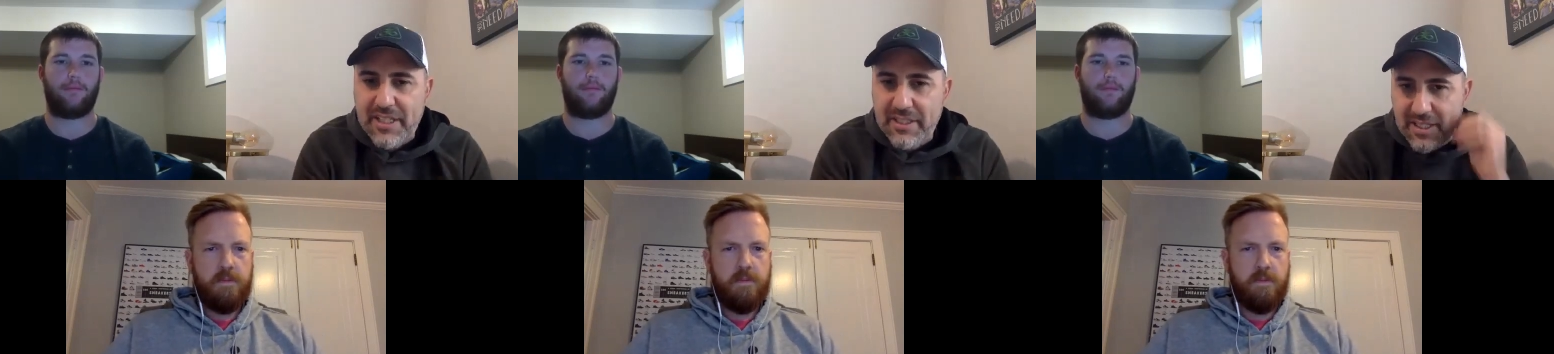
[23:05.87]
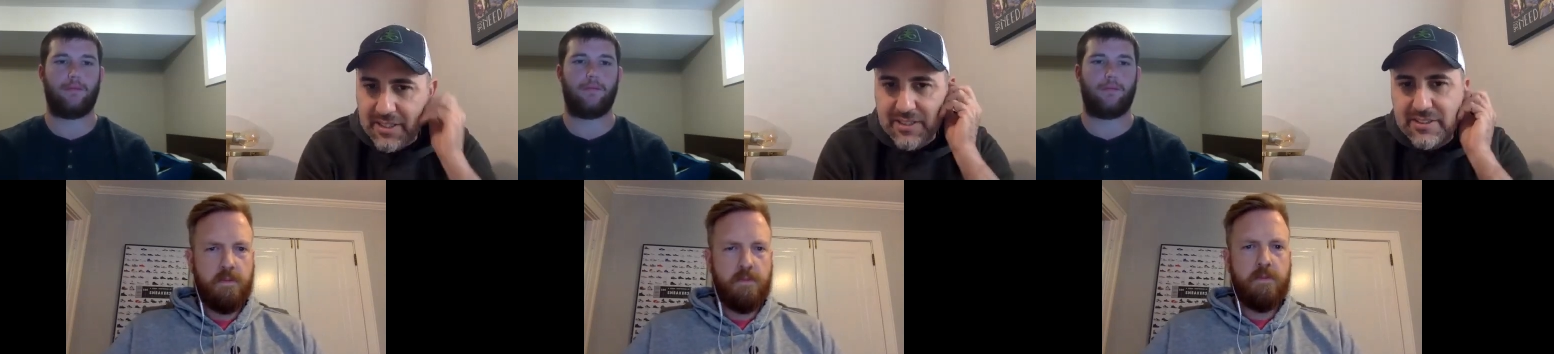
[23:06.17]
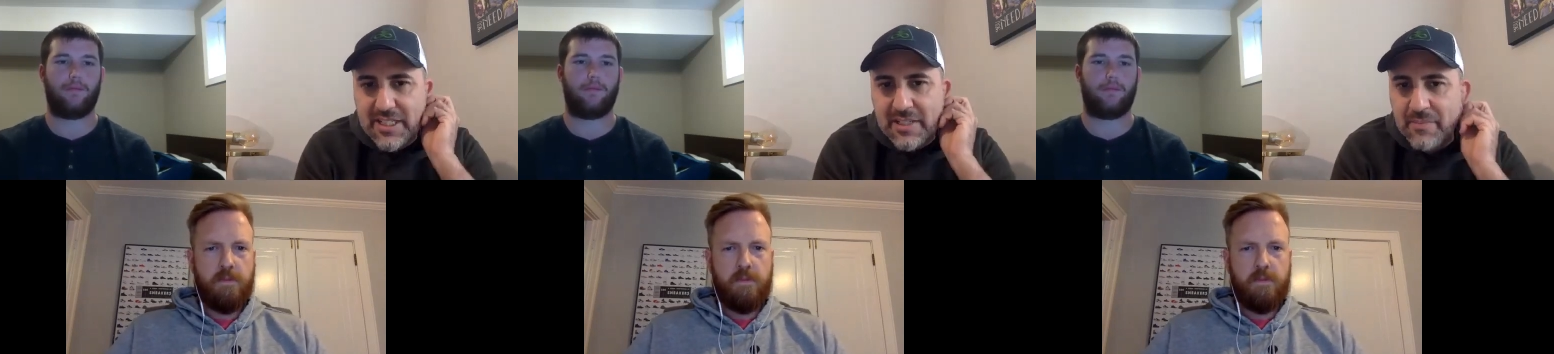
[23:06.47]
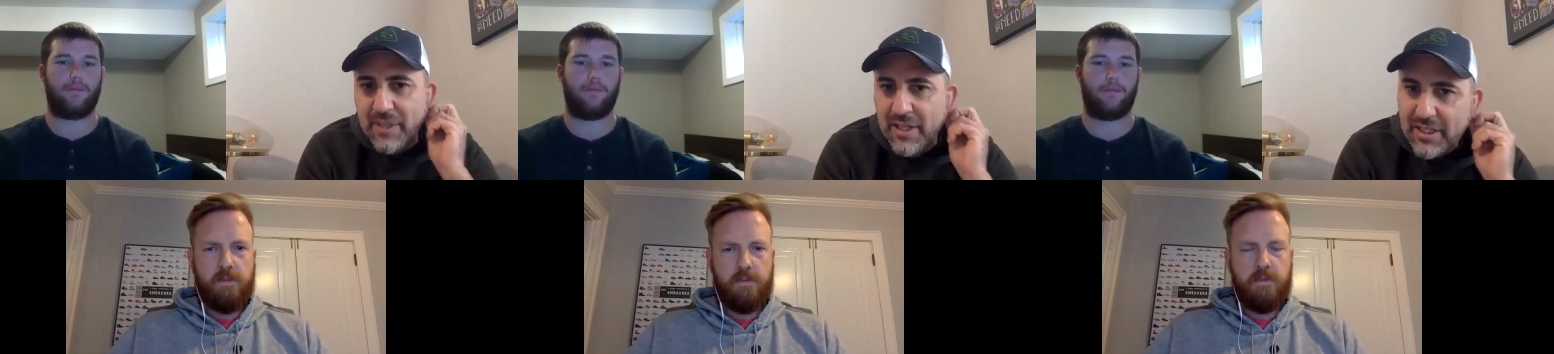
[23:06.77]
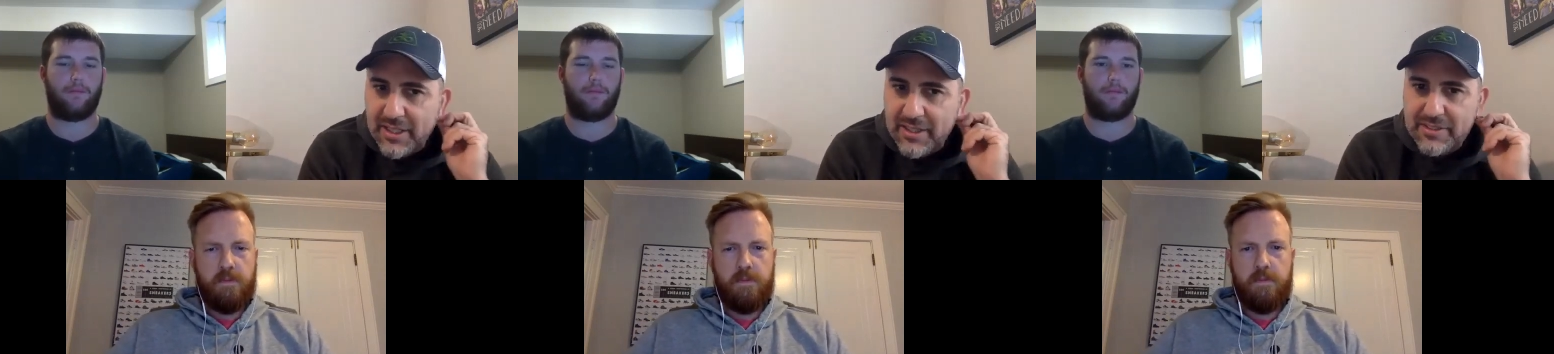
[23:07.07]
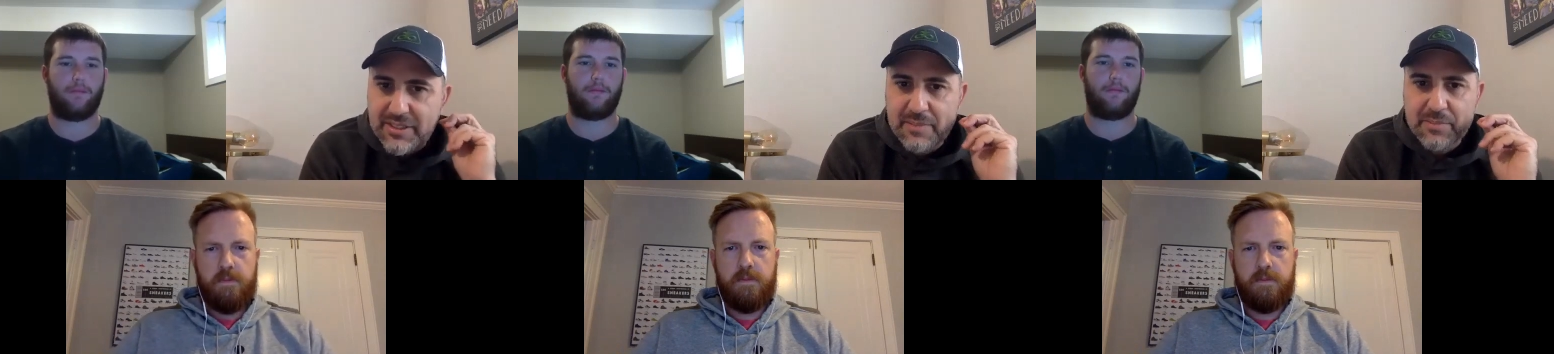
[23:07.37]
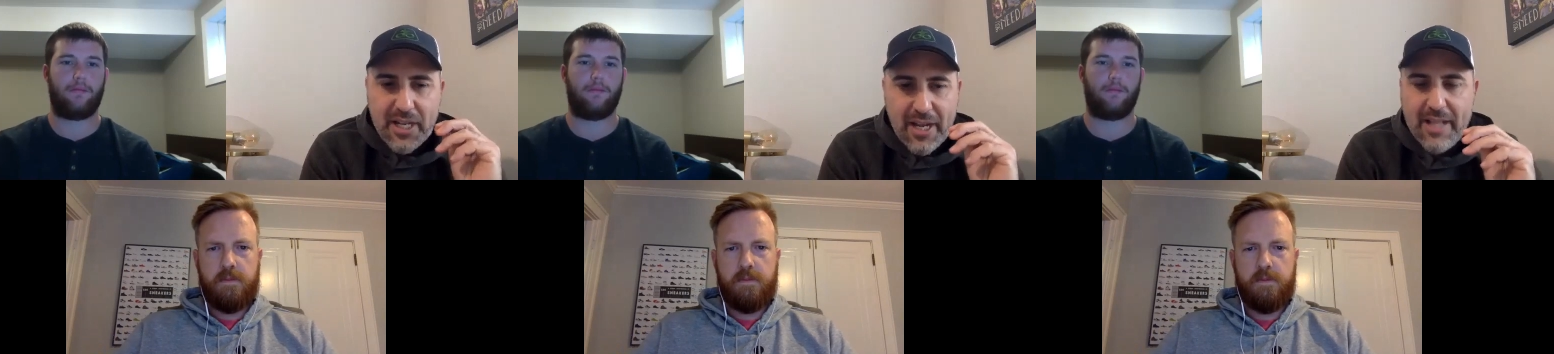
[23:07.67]
Speaker 1: Can can this team can this team
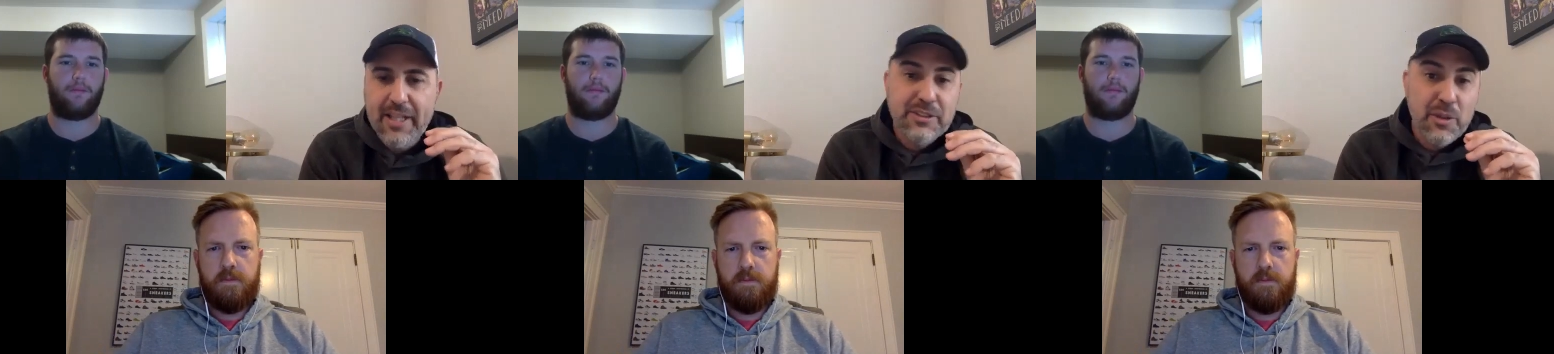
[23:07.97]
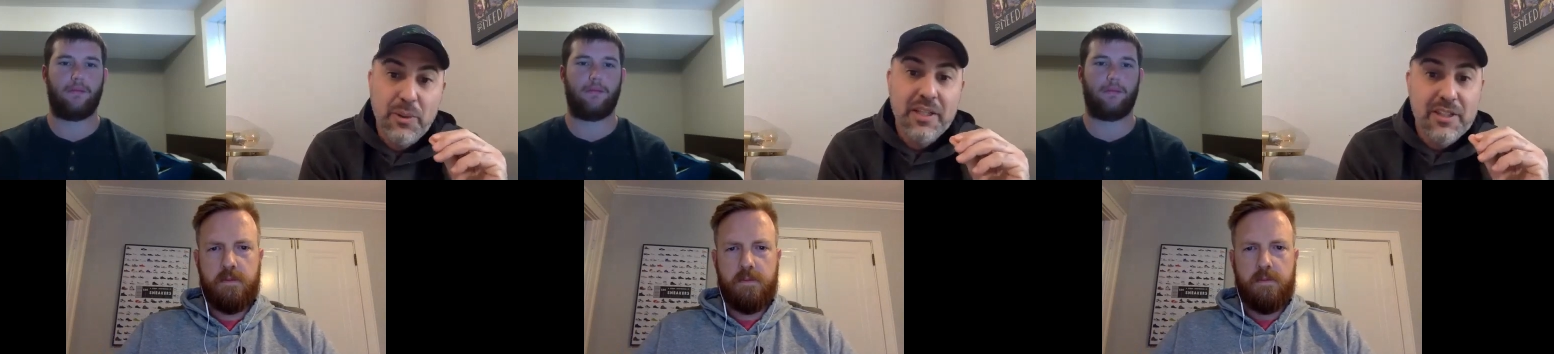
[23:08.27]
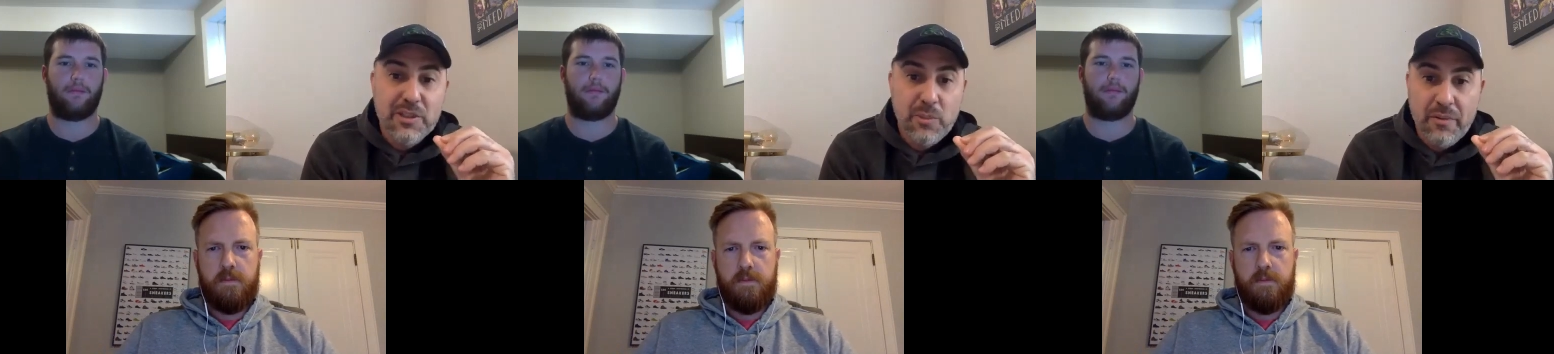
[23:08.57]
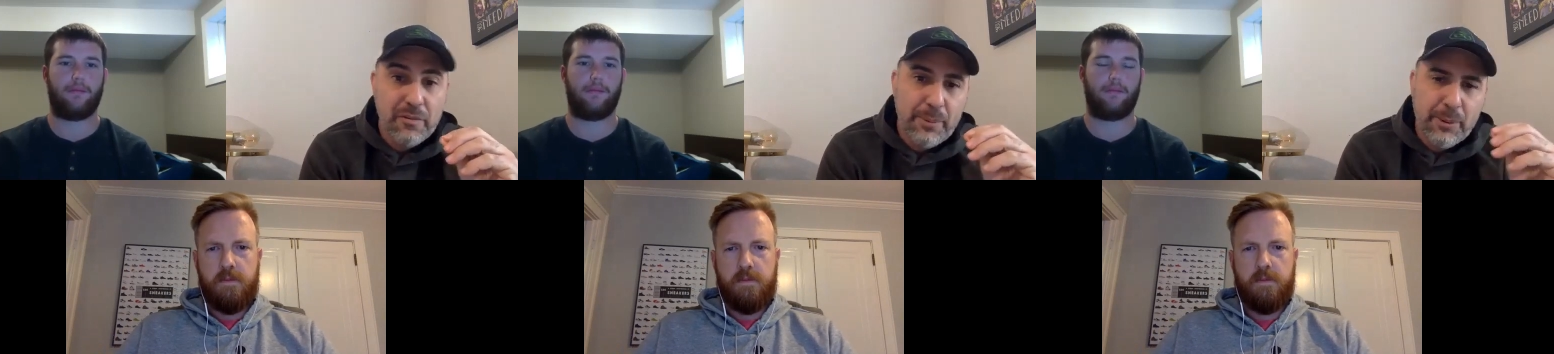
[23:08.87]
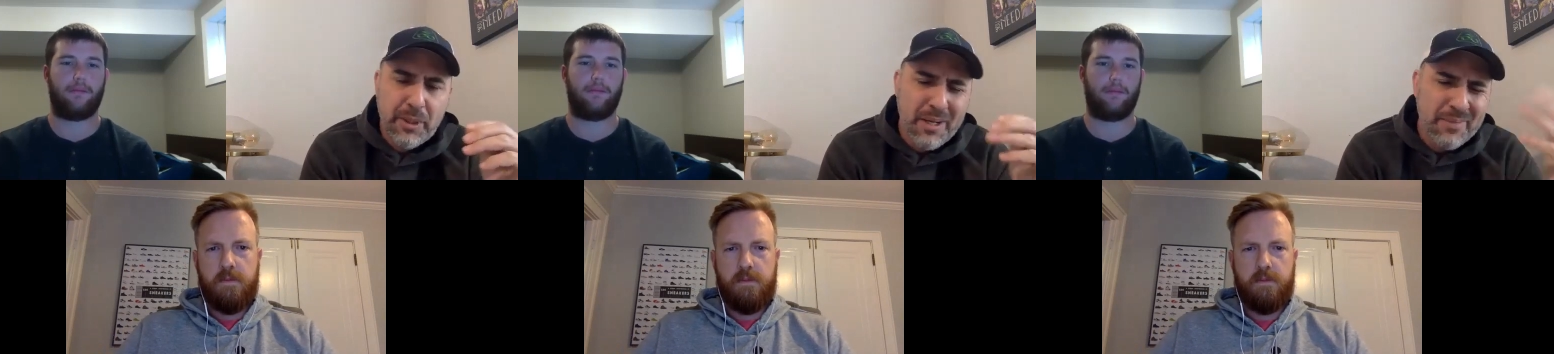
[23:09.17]
say, hey, let's go get this one for Pooka?